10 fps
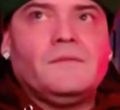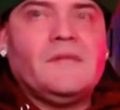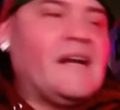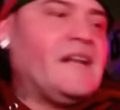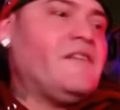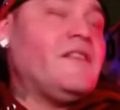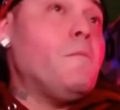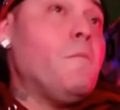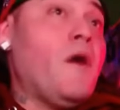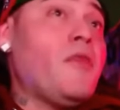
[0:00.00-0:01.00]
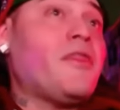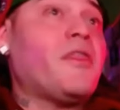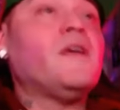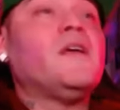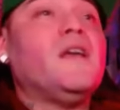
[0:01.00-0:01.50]
not even a month
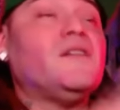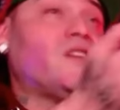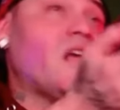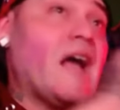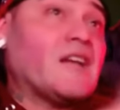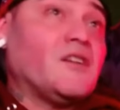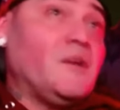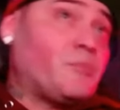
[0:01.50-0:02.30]
if she actually